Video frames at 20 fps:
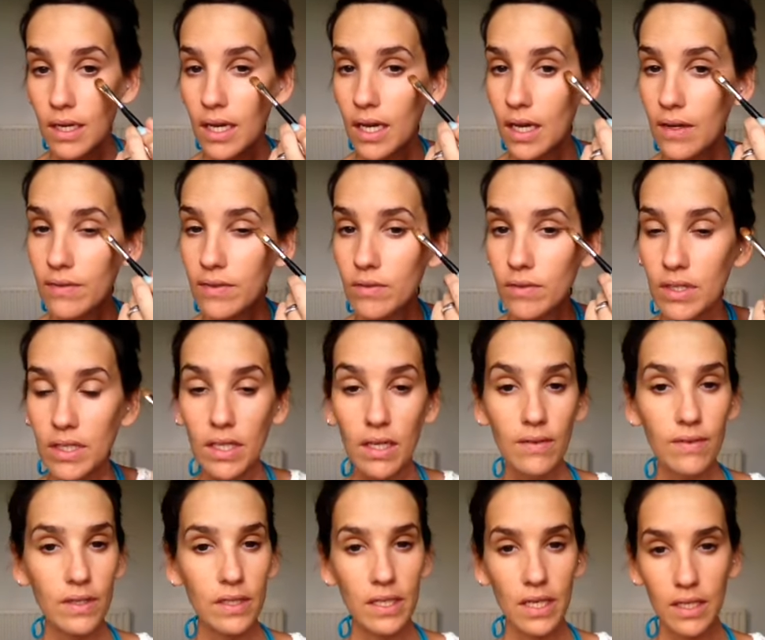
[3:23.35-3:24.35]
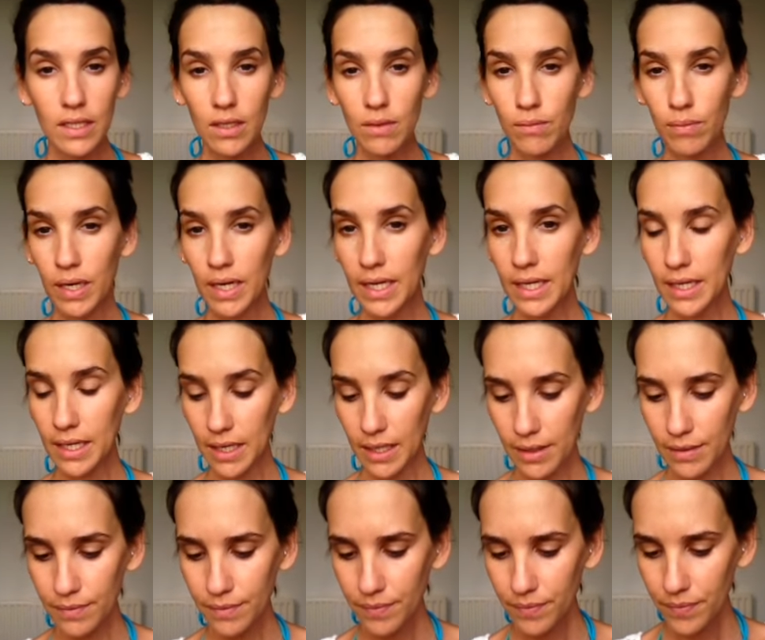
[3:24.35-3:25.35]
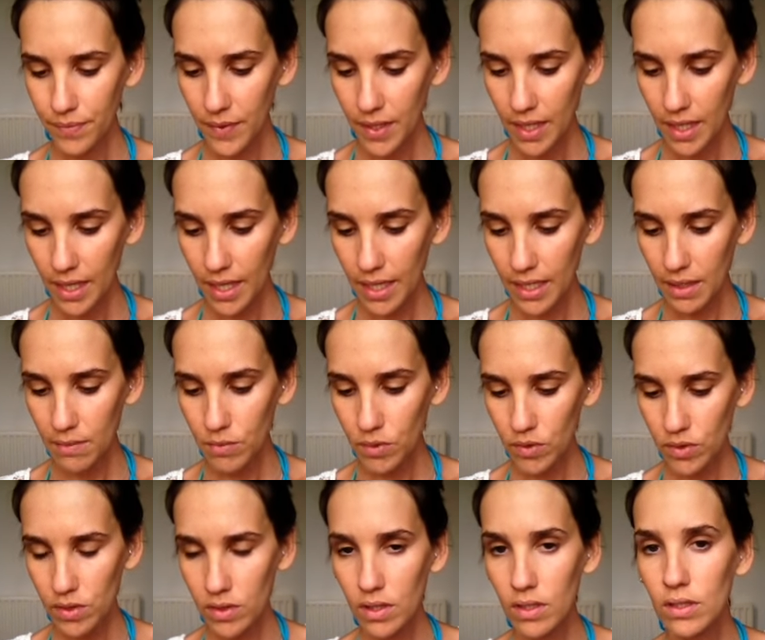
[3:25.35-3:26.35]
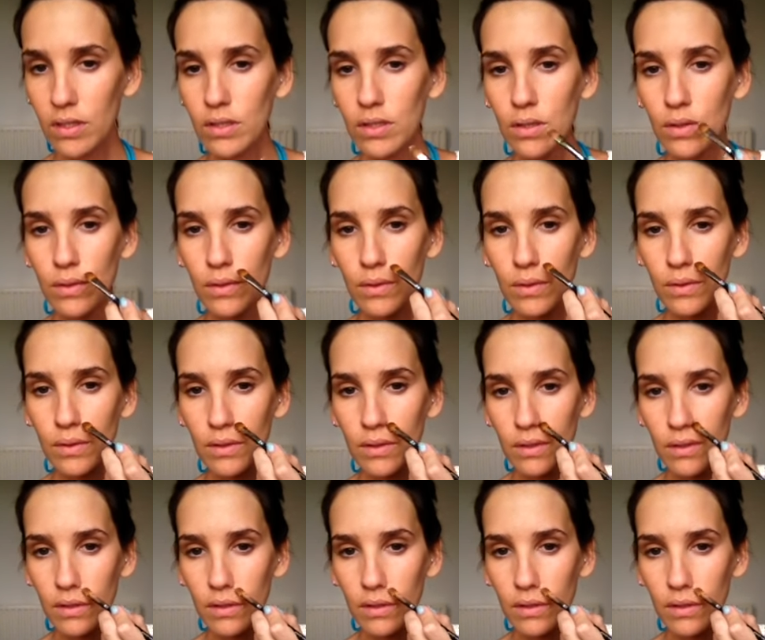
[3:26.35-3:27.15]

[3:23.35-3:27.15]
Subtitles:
I haven't recovered yet completely. And I'm also going to